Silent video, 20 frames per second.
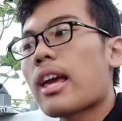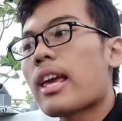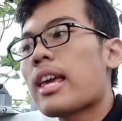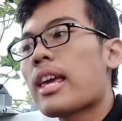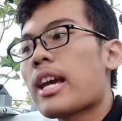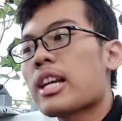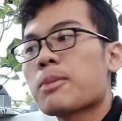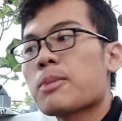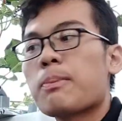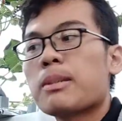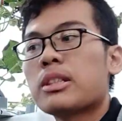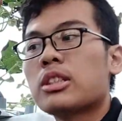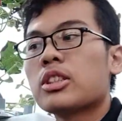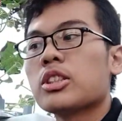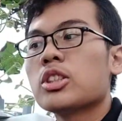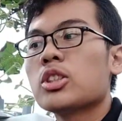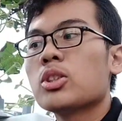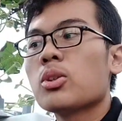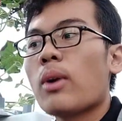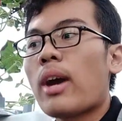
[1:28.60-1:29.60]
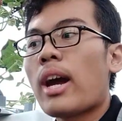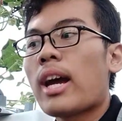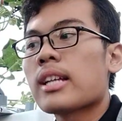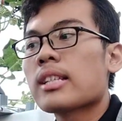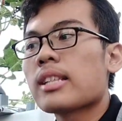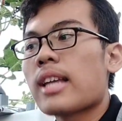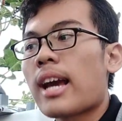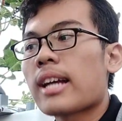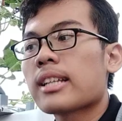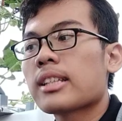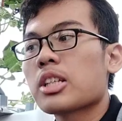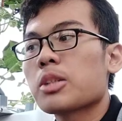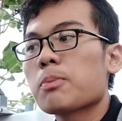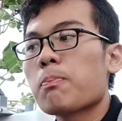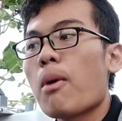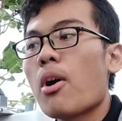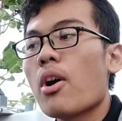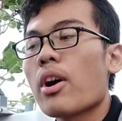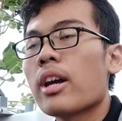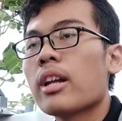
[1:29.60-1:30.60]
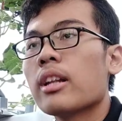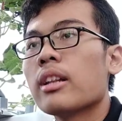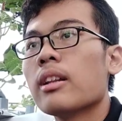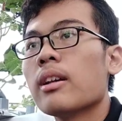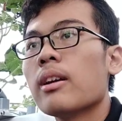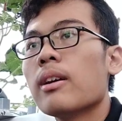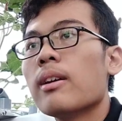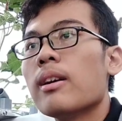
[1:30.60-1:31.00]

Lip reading: ESP32 as access point,